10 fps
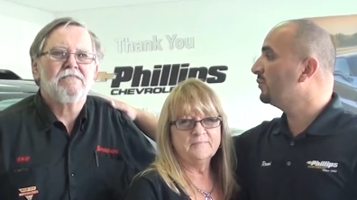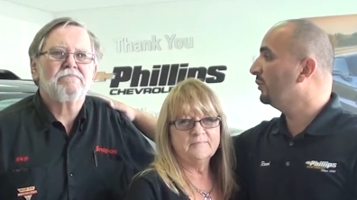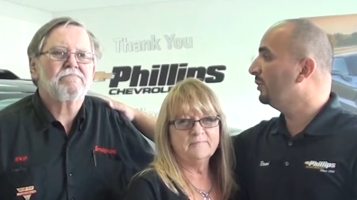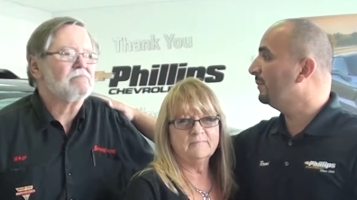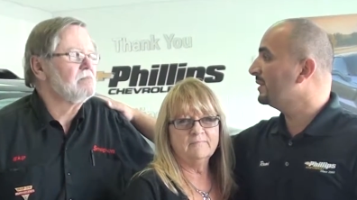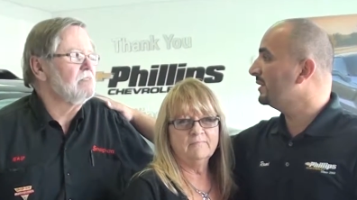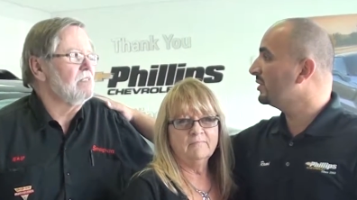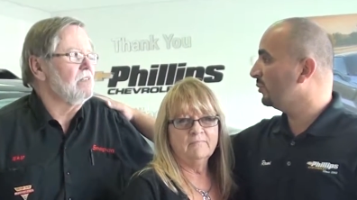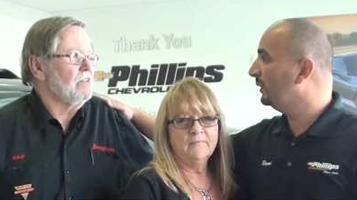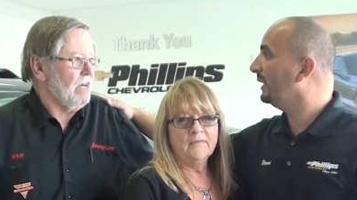Speaker 1: for your
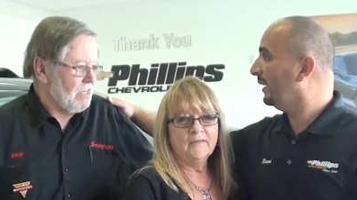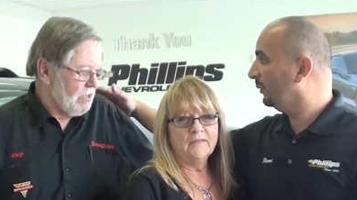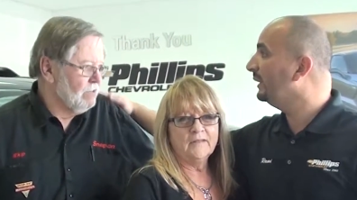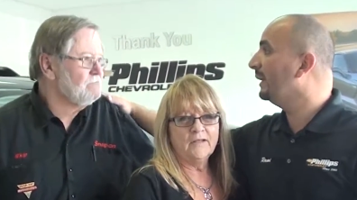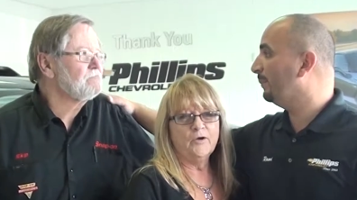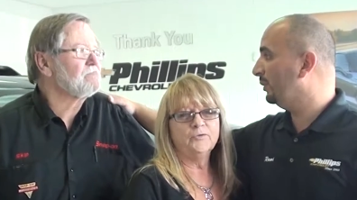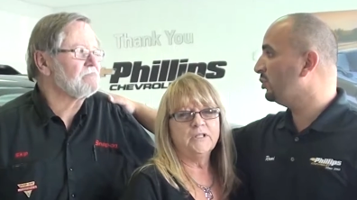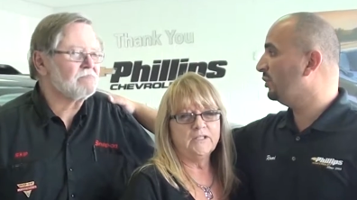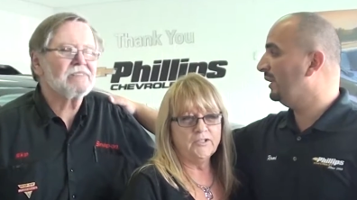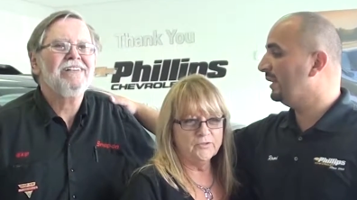business. Really, I really oh,
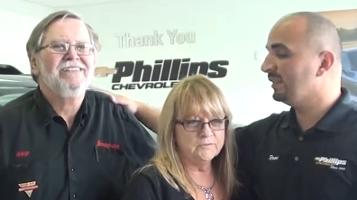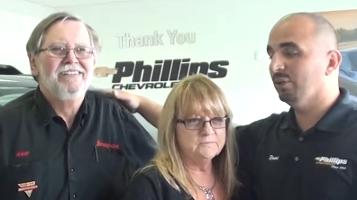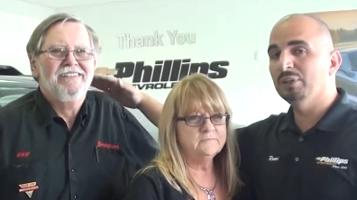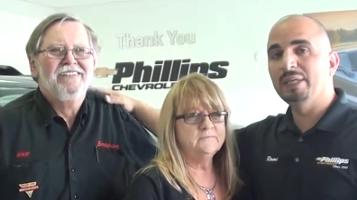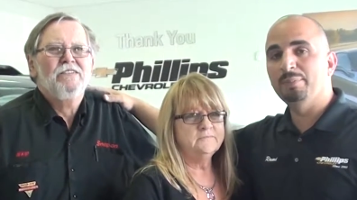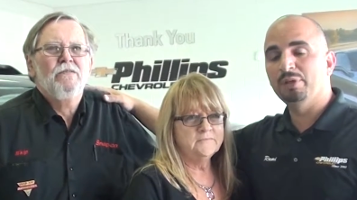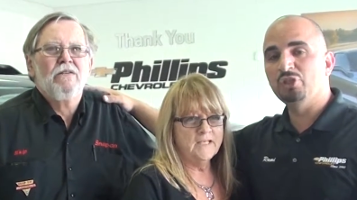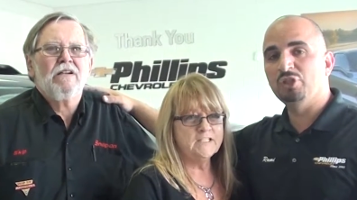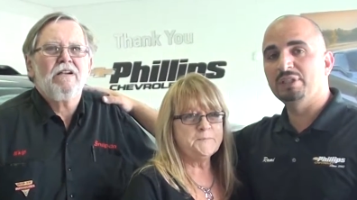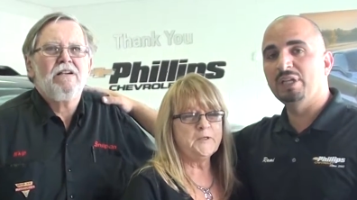appreciate oh, it. I really
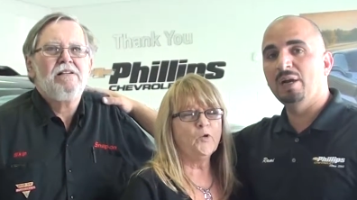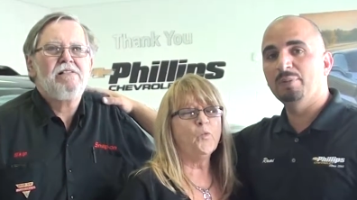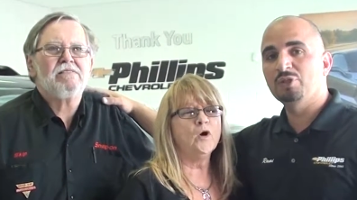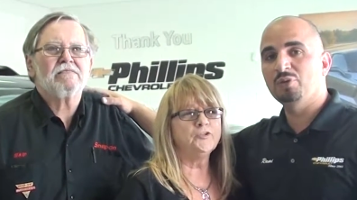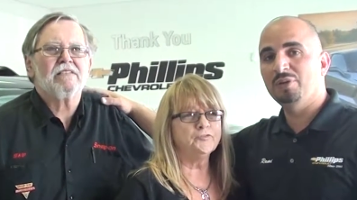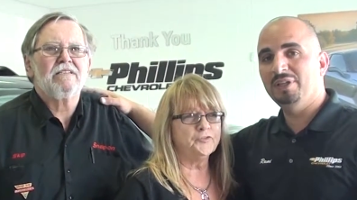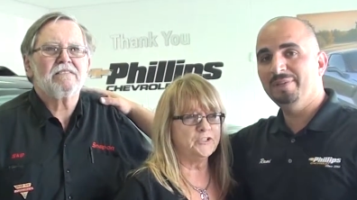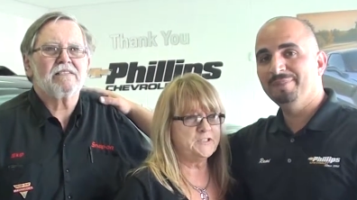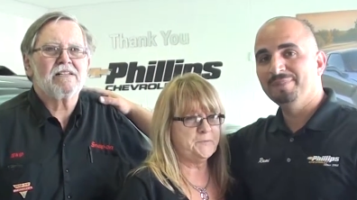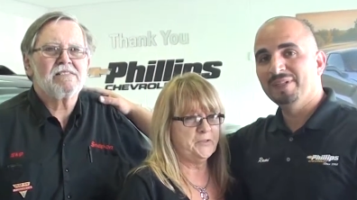appreciate It's it been a
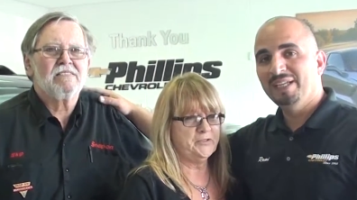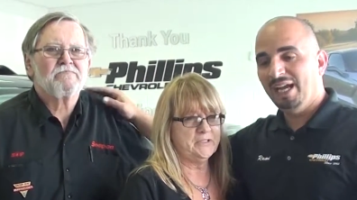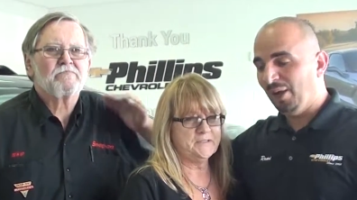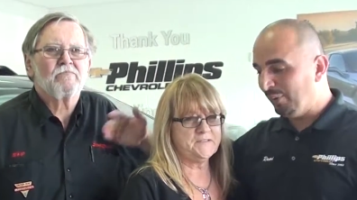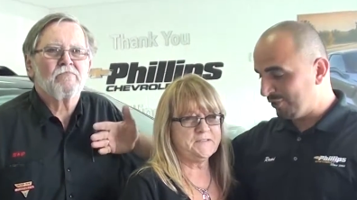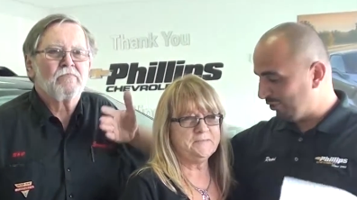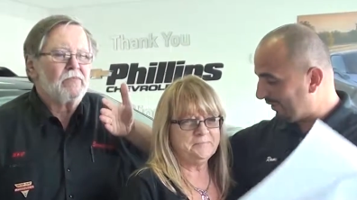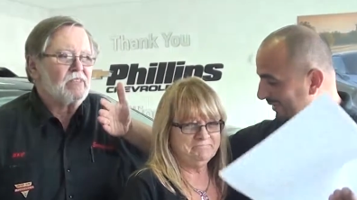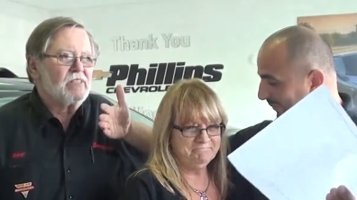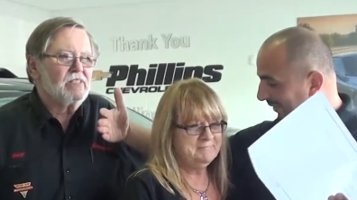wonderful experience. How was
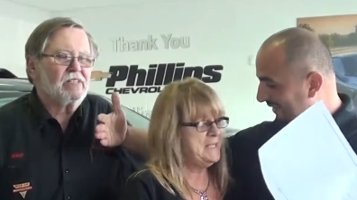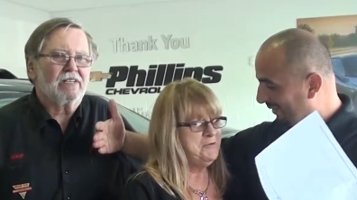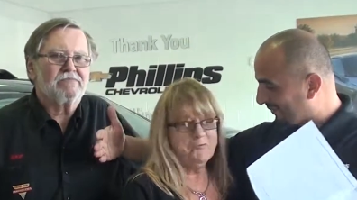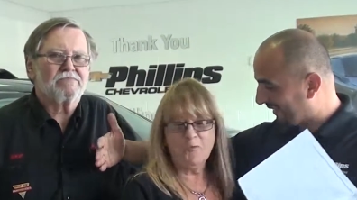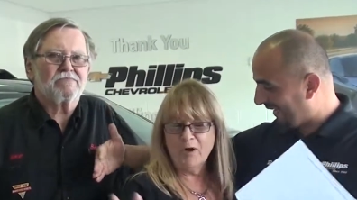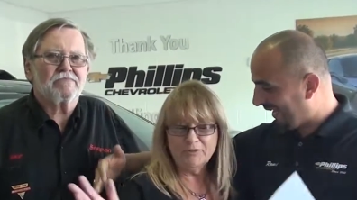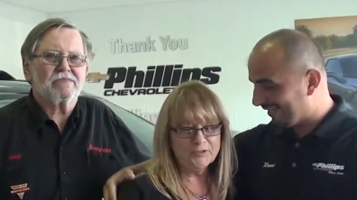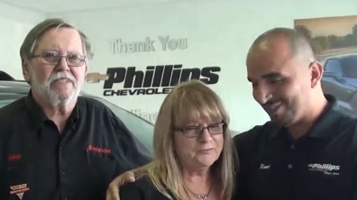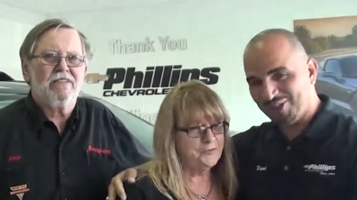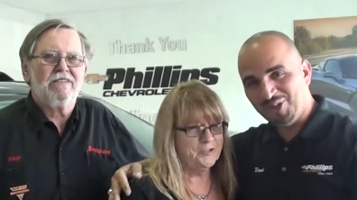your experience? I was going to
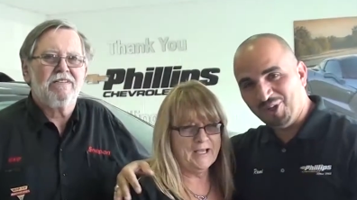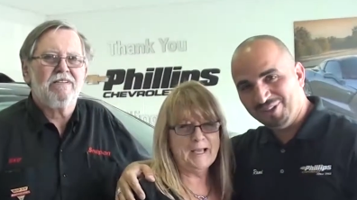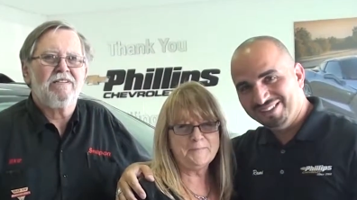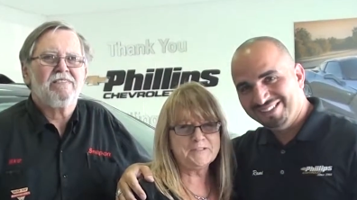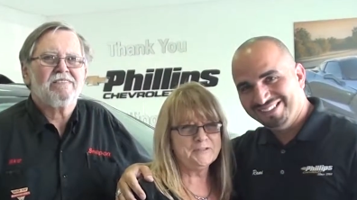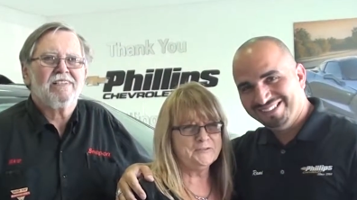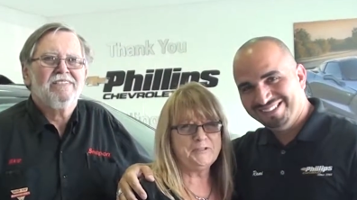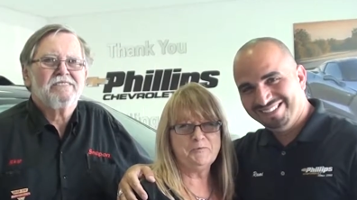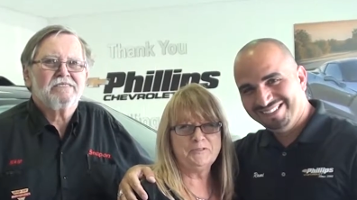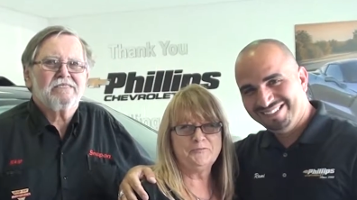ask you.
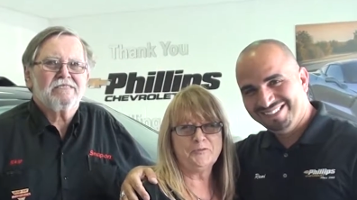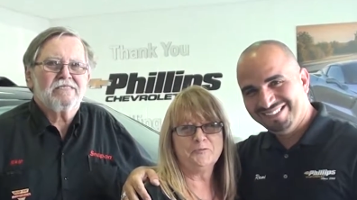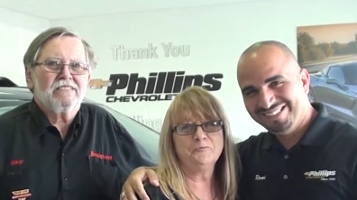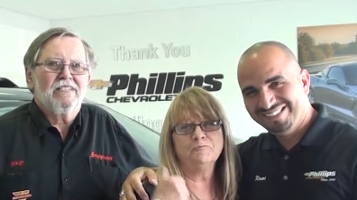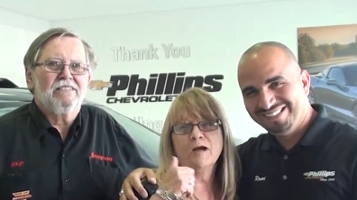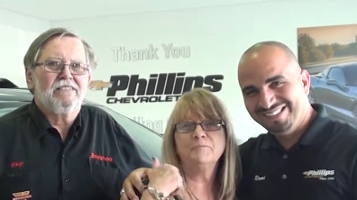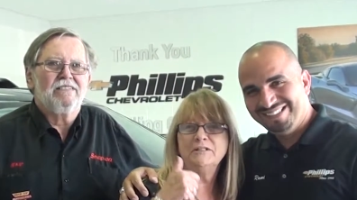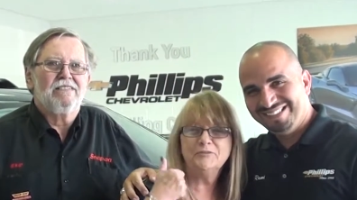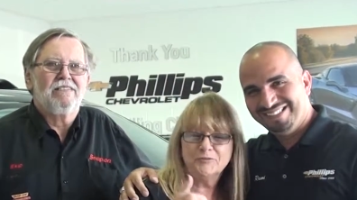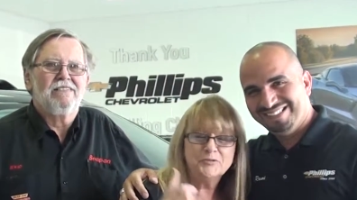
Speaker 2: Absolutely wonderful,
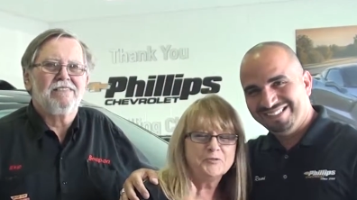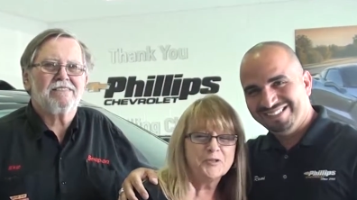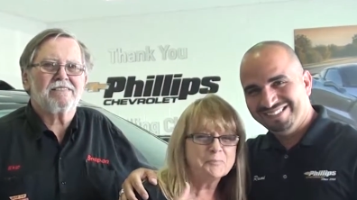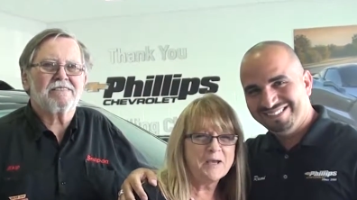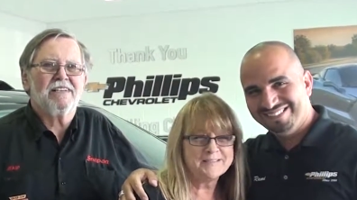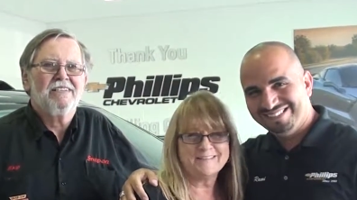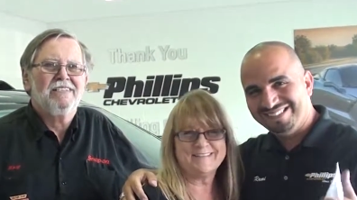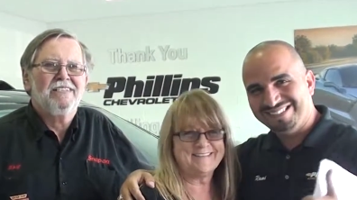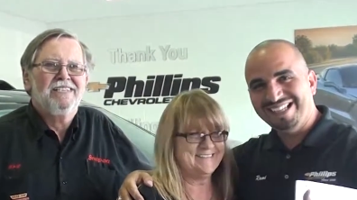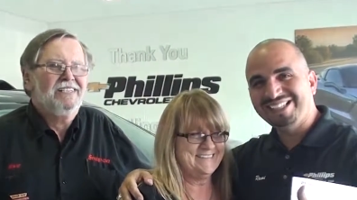Rami. You're the best.
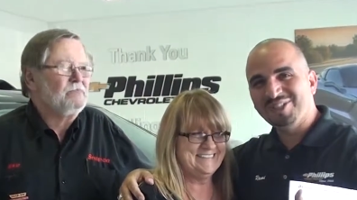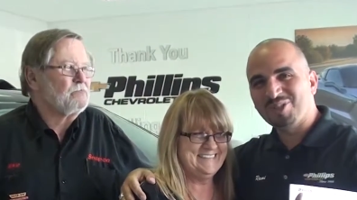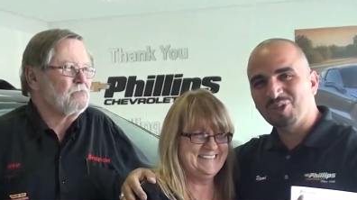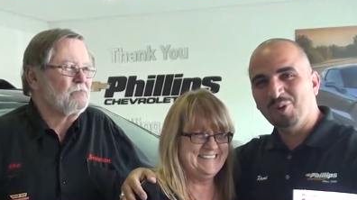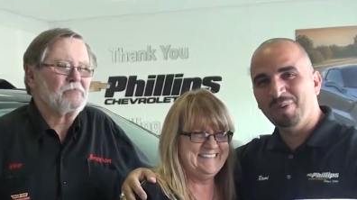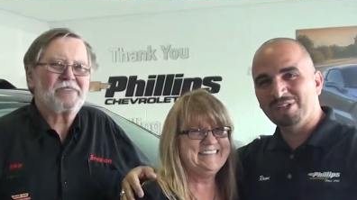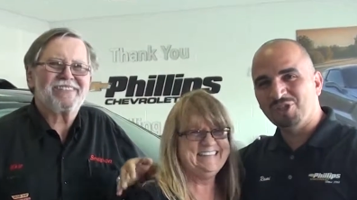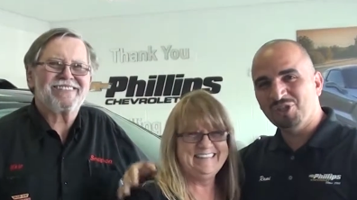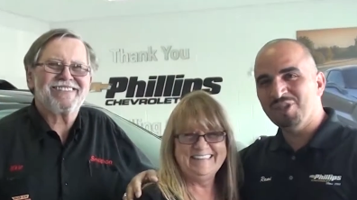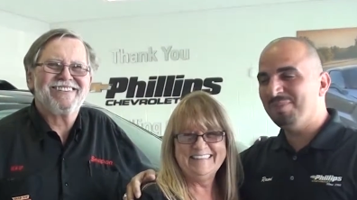
Speaker 1: Thank you so
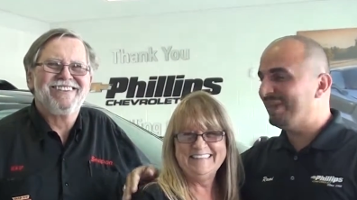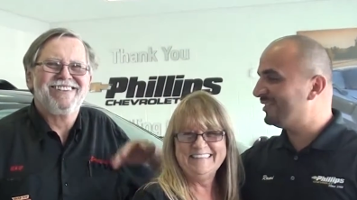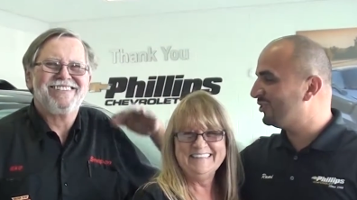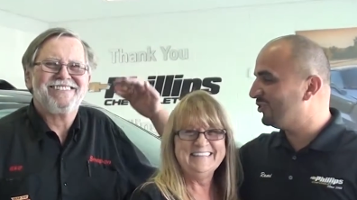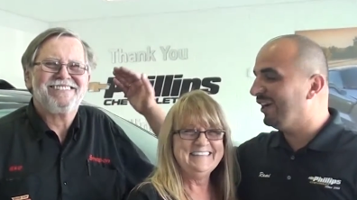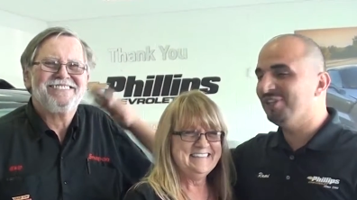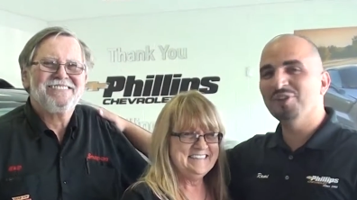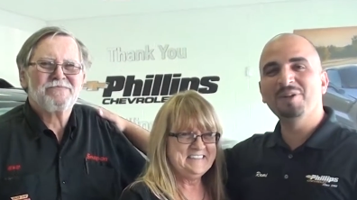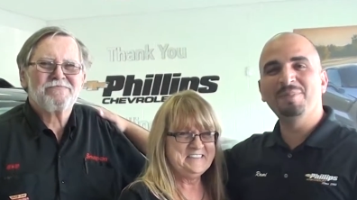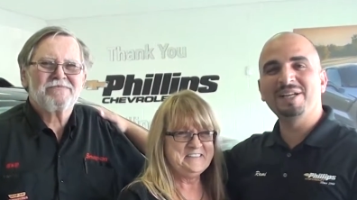much. You're the best, John.
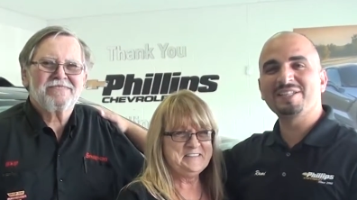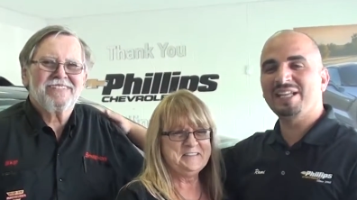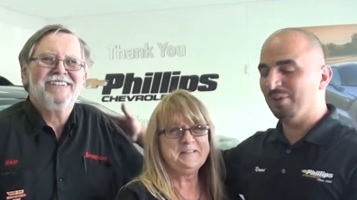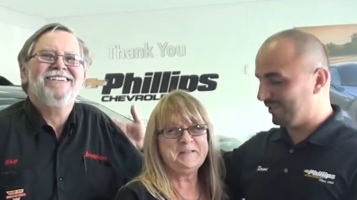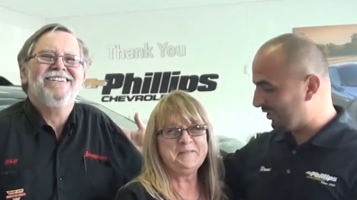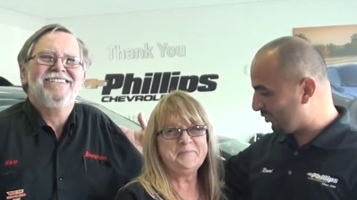You're the best. How's the